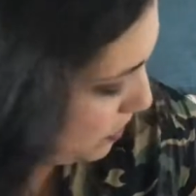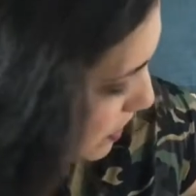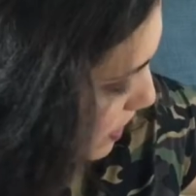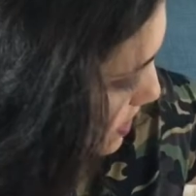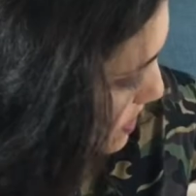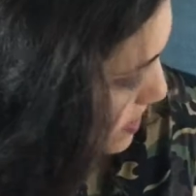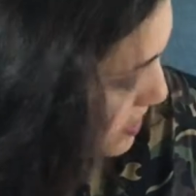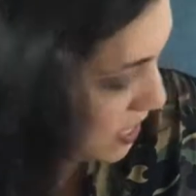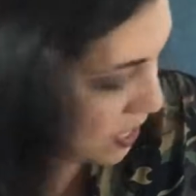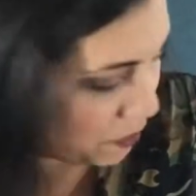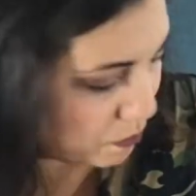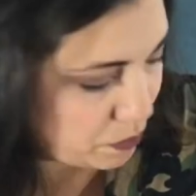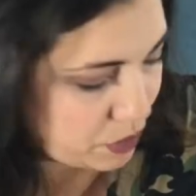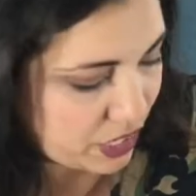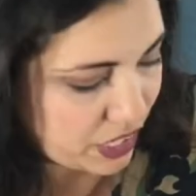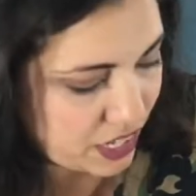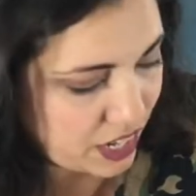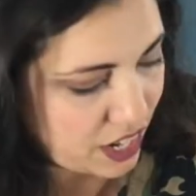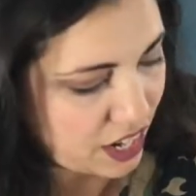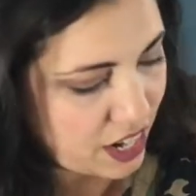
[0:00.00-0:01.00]
This time
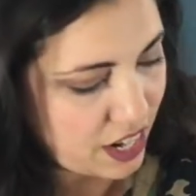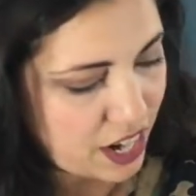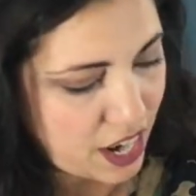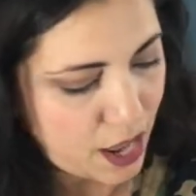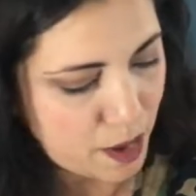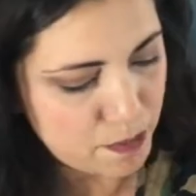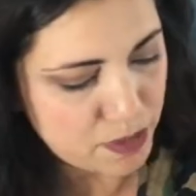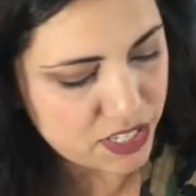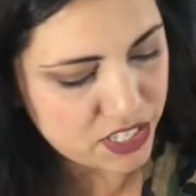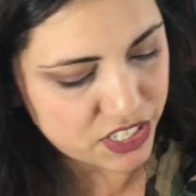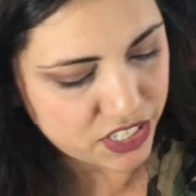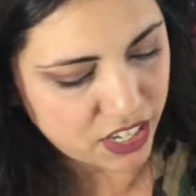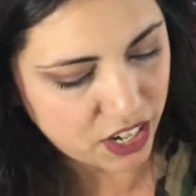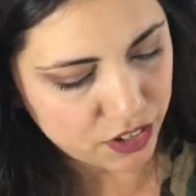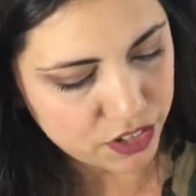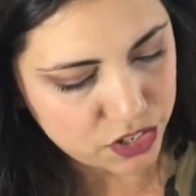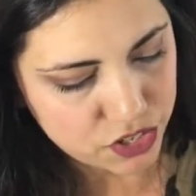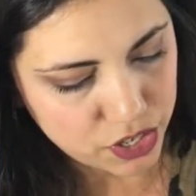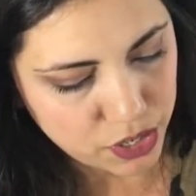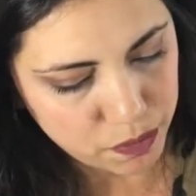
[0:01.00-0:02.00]
we got Amish
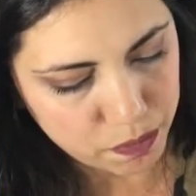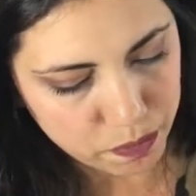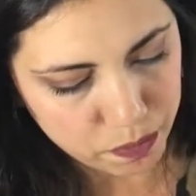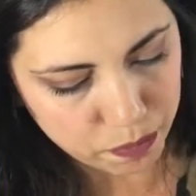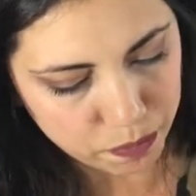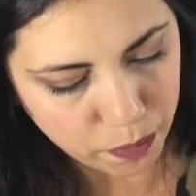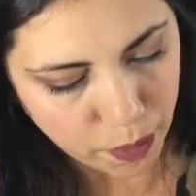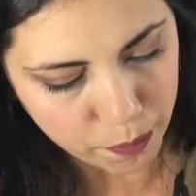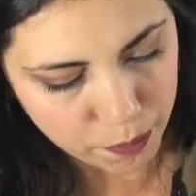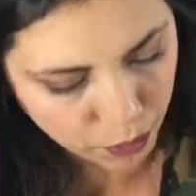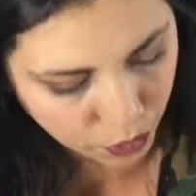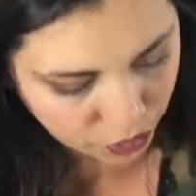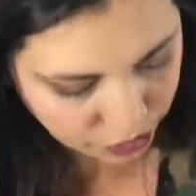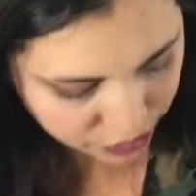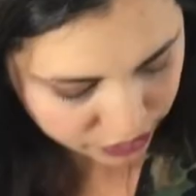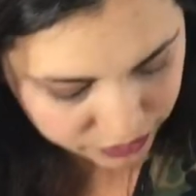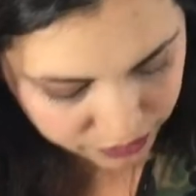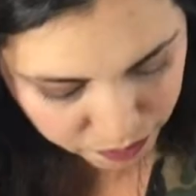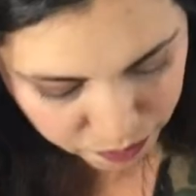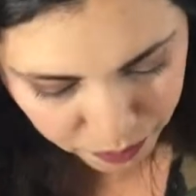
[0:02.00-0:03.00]
Country
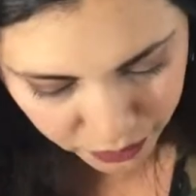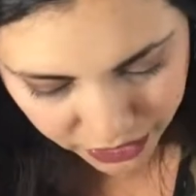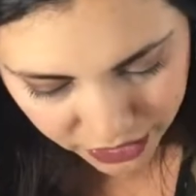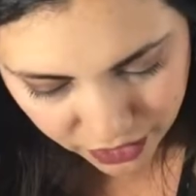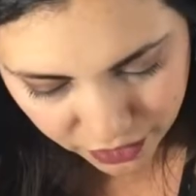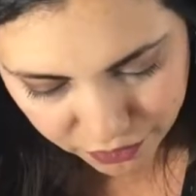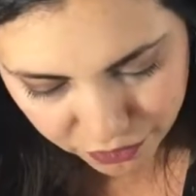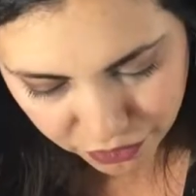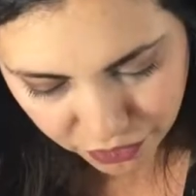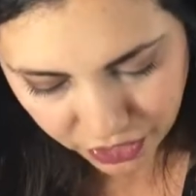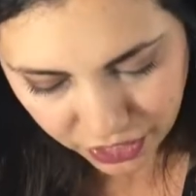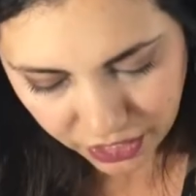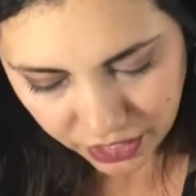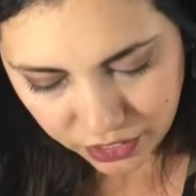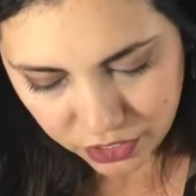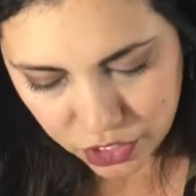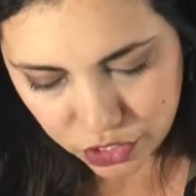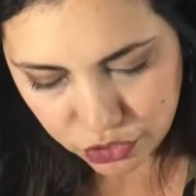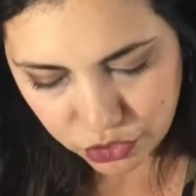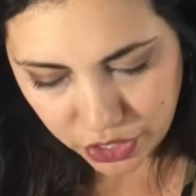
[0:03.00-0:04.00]
Popcorn, peanut
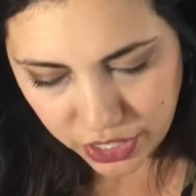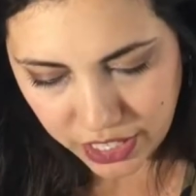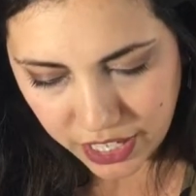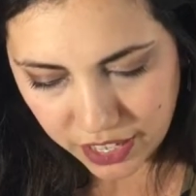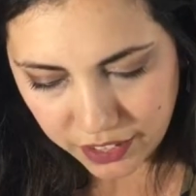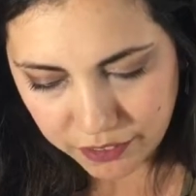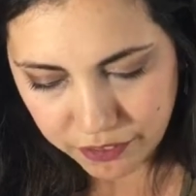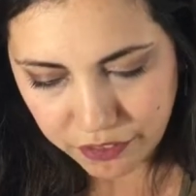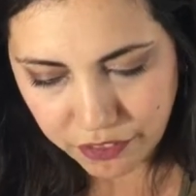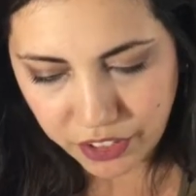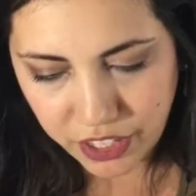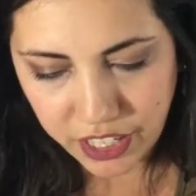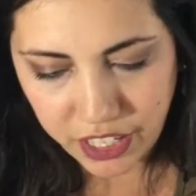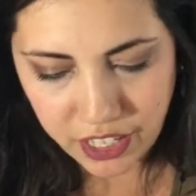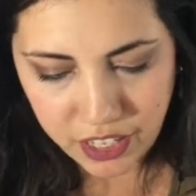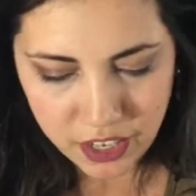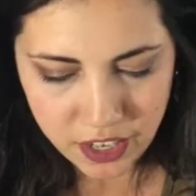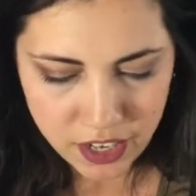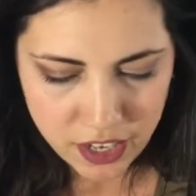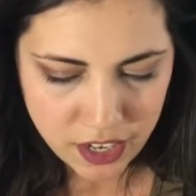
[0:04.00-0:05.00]
free, tree nut free.